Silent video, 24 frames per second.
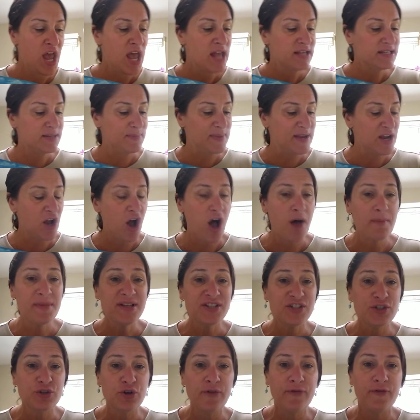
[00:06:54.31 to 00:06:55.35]
To become a
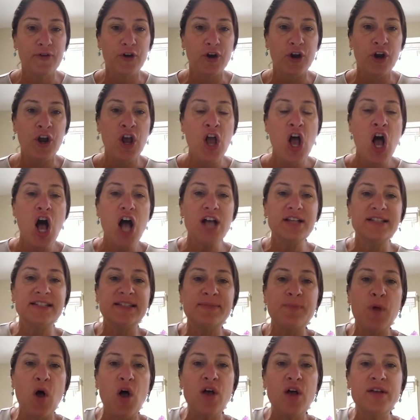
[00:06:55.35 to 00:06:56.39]
surfer, a
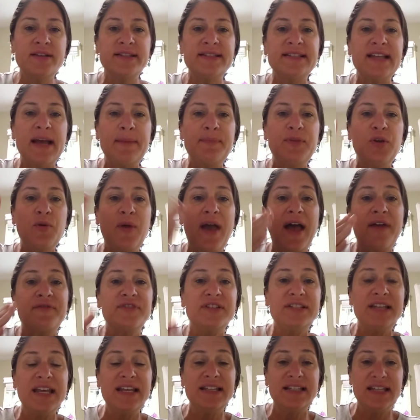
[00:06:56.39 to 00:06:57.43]
small step you have to
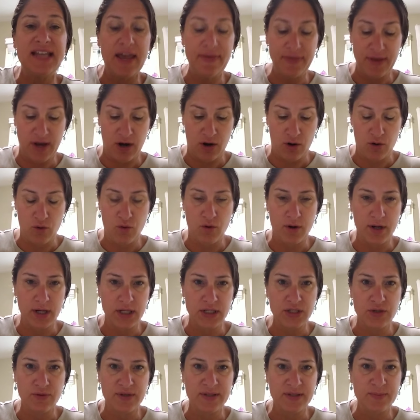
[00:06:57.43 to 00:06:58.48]
take to get there, according
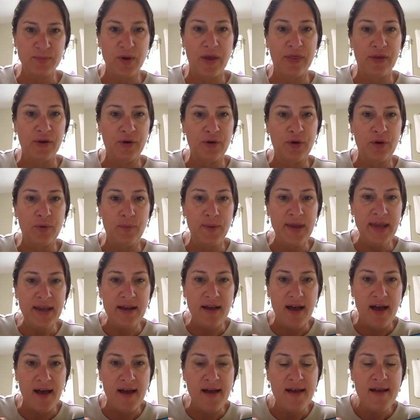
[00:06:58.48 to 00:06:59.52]
to his brother
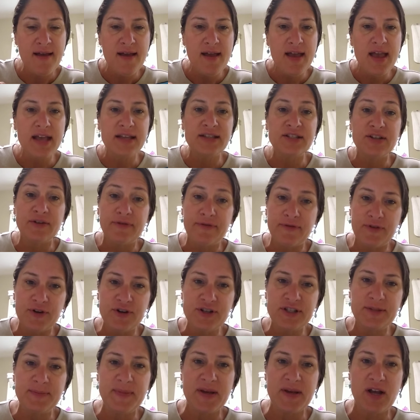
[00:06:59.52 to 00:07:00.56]
Kawika, is to
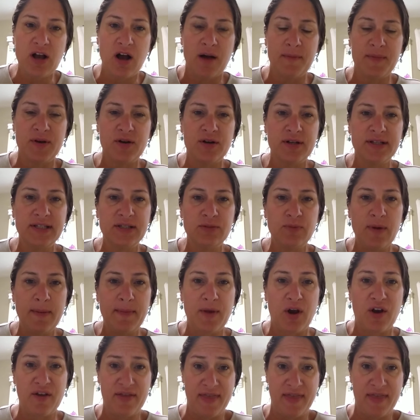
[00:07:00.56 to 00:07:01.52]
first become a good swimmer.